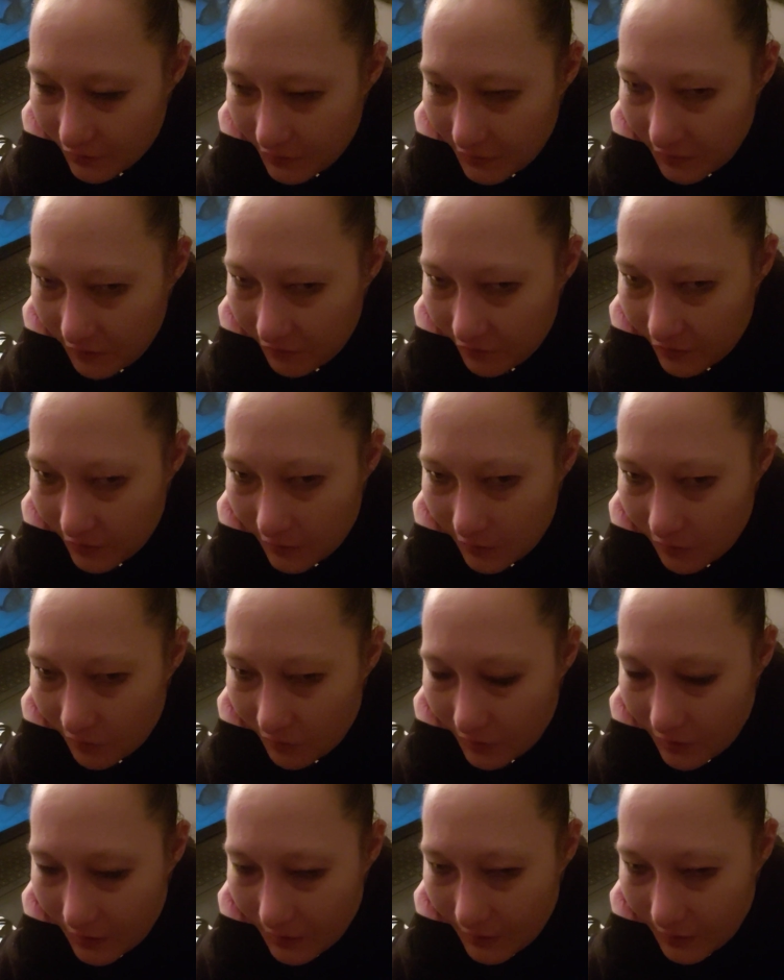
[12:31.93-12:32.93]
like a video
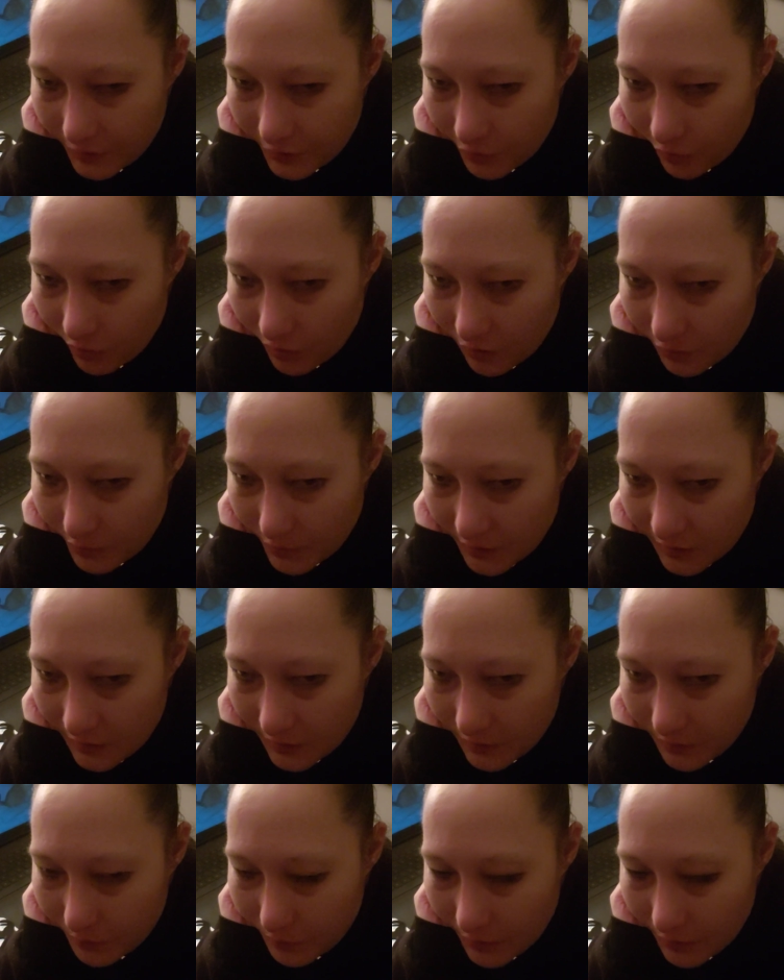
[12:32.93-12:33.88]
when I get to Walmart,